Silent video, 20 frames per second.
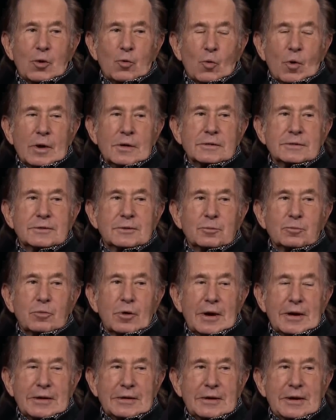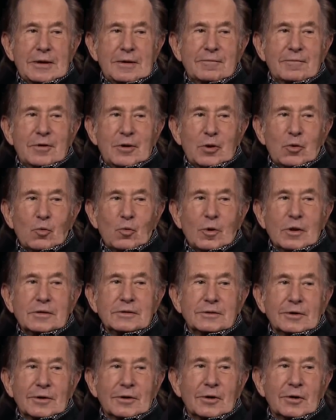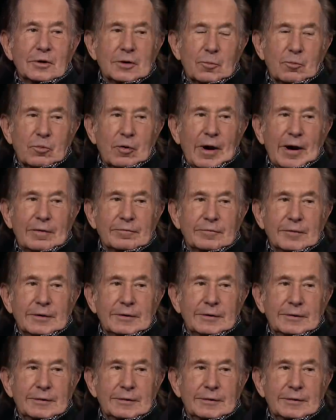one to break even and one to earn a profit.